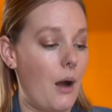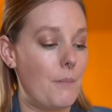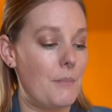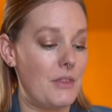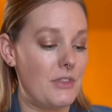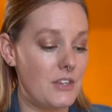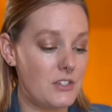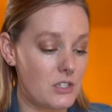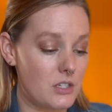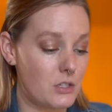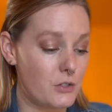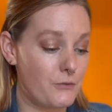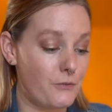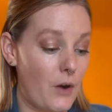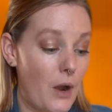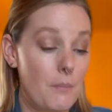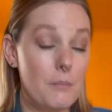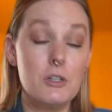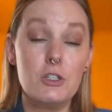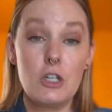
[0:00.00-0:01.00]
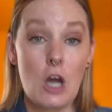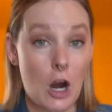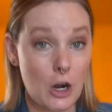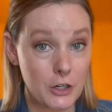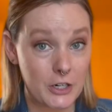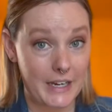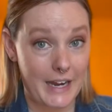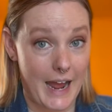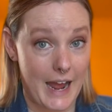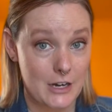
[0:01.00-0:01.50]
This is from
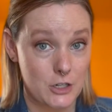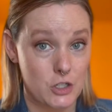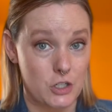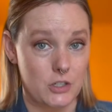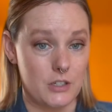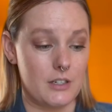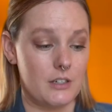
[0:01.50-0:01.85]
Target, actually.